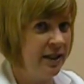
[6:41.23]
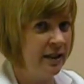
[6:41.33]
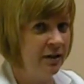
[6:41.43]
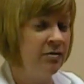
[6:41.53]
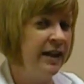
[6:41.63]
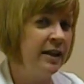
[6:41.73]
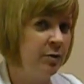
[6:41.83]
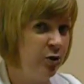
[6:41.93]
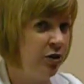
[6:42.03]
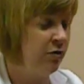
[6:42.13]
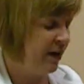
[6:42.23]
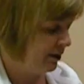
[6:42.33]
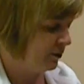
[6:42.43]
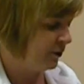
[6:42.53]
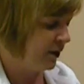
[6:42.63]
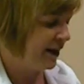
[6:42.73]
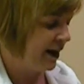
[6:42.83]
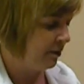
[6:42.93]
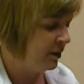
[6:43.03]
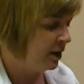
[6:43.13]
We're going to create a program for
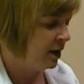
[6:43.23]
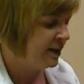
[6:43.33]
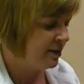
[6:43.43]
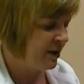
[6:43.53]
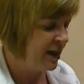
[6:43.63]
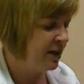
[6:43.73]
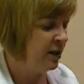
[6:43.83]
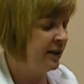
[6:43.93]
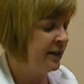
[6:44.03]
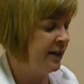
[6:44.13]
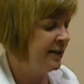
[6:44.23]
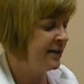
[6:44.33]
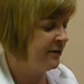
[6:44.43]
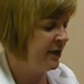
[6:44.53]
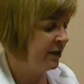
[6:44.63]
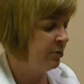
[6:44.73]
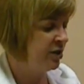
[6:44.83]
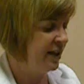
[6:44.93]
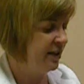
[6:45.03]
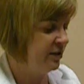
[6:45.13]
them, depending on the needs of their
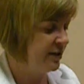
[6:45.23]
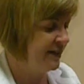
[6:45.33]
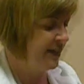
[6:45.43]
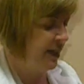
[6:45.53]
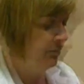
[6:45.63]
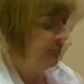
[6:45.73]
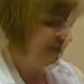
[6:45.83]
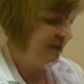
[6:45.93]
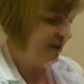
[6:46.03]
particular skin.